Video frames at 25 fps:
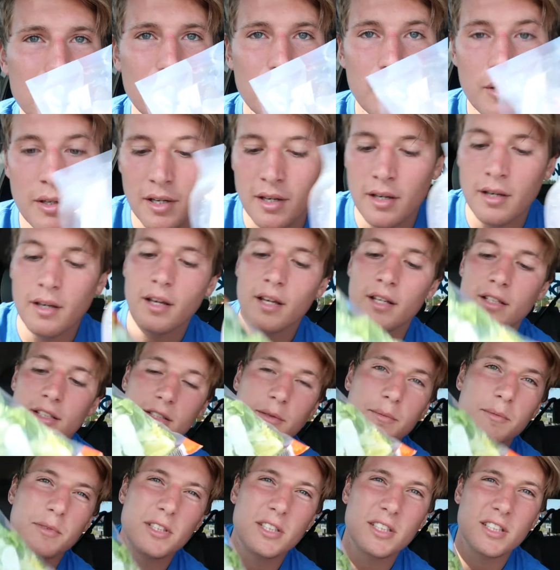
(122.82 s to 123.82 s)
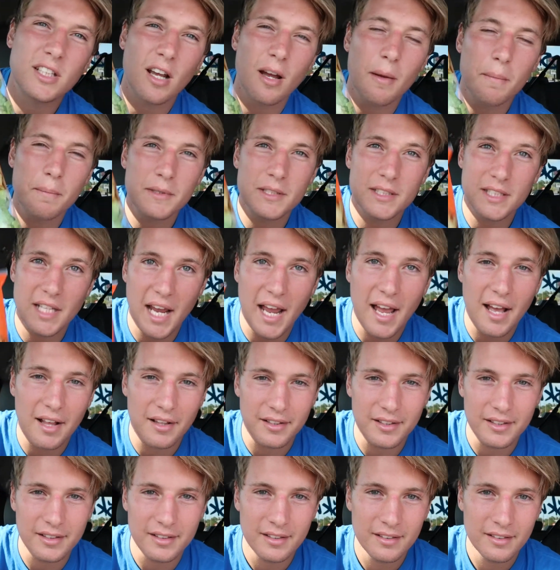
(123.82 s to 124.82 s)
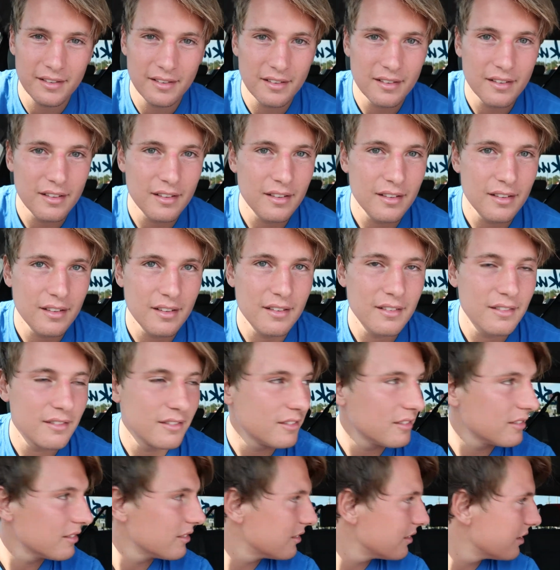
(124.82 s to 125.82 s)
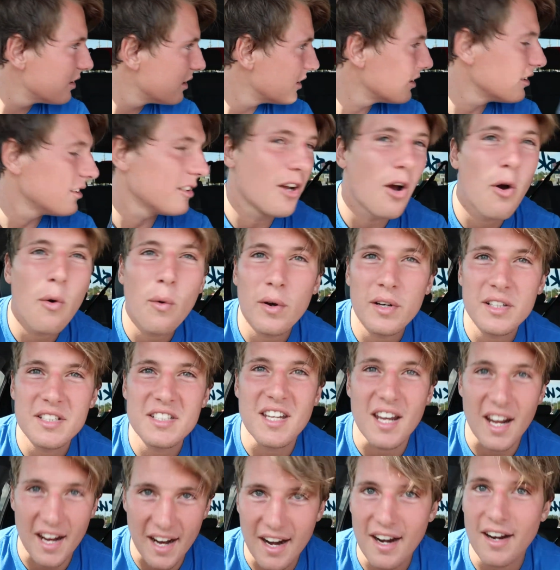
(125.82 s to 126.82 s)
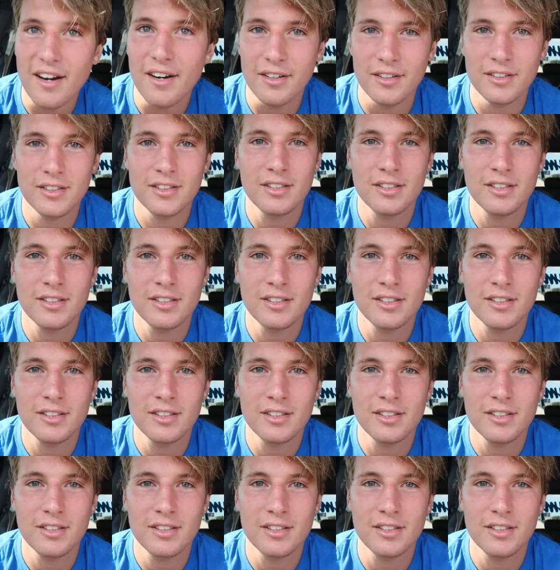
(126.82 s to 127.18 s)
tuna and some Skump salad. And I'm gonna have Chick-fil-A. No one cares.